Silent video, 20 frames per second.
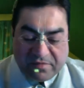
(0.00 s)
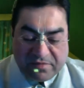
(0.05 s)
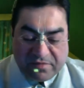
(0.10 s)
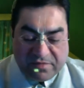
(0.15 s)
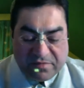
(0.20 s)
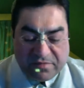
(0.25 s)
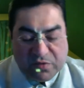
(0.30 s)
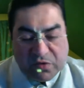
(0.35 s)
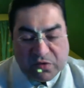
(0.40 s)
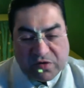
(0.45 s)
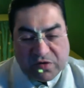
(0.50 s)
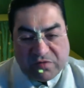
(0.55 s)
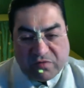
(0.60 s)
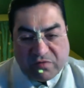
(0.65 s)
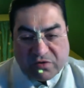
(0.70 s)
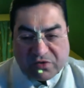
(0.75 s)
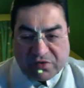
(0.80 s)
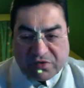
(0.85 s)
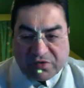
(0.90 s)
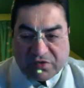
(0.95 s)
pure
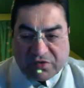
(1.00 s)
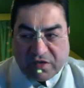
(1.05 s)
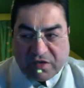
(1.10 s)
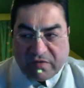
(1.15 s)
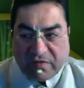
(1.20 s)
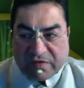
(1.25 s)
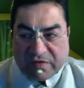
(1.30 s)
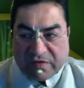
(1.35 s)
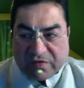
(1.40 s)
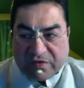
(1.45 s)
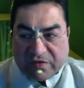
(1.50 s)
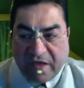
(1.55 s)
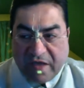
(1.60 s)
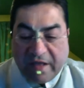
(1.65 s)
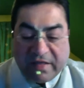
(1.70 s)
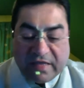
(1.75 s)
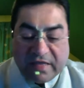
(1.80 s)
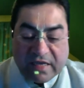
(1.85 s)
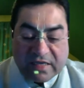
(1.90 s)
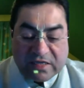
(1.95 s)
devotional service. And
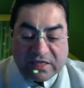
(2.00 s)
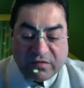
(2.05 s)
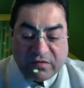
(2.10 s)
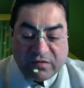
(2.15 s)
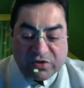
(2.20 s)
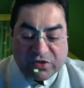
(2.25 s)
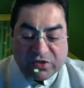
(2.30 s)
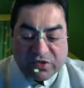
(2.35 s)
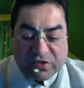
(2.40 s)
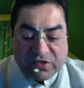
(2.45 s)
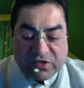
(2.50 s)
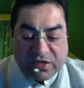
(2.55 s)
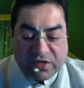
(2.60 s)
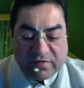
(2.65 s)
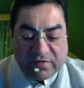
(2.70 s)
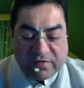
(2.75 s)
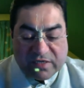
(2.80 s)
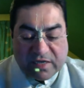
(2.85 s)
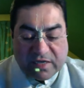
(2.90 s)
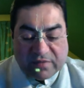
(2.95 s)
this devotional
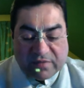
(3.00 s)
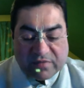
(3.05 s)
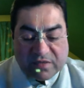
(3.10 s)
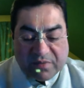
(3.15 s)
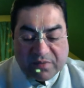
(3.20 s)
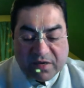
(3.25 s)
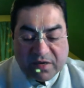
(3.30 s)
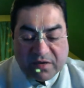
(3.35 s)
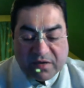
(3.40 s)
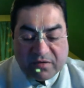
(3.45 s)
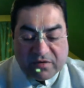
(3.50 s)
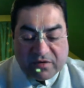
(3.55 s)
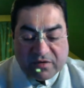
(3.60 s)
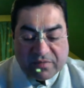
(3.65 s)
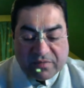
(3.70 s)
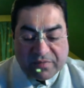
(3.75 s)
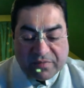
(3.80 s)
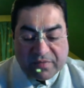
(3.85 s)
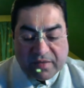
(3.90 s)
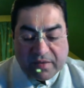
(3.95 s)
service comes about
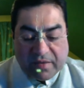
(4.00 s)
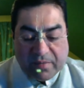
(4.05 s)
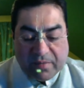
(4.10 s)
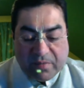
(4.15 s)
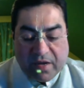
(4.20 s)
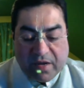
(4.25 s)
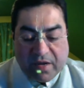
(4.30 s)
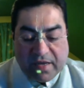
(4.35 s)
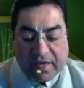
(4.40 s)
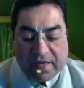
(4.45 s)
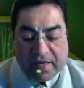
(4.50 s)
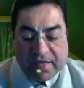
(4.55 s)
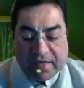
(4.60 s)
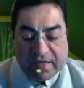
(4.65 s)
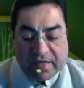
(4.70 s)
by